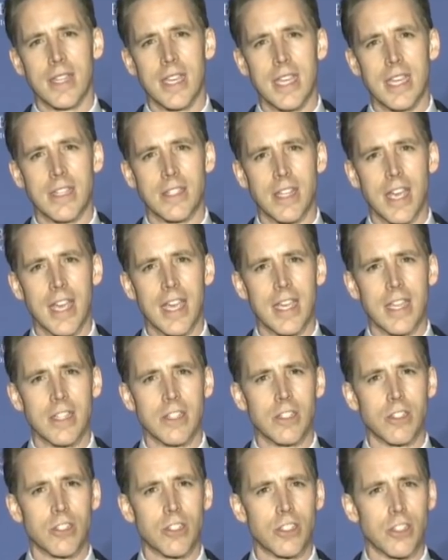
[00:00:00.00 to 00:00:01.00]
is a
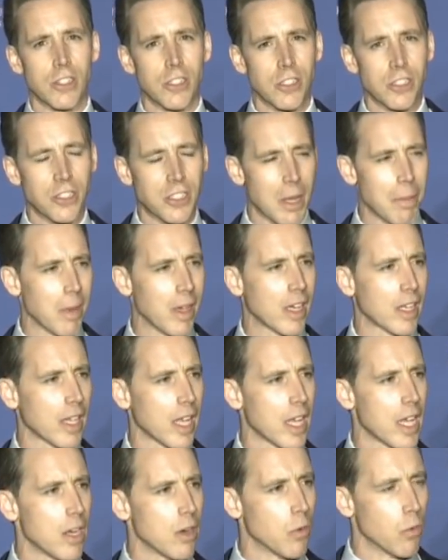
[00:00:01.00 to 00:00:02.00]

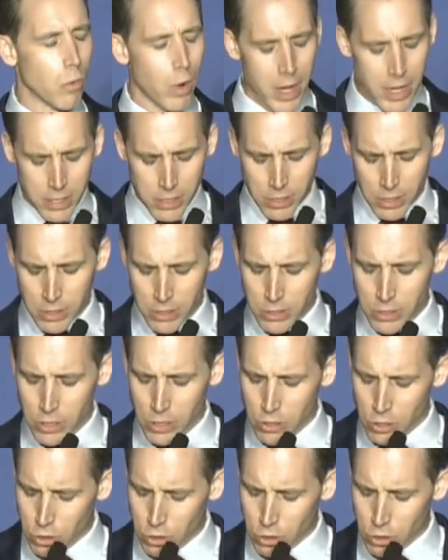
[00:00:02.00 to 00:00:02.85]
systemically racist,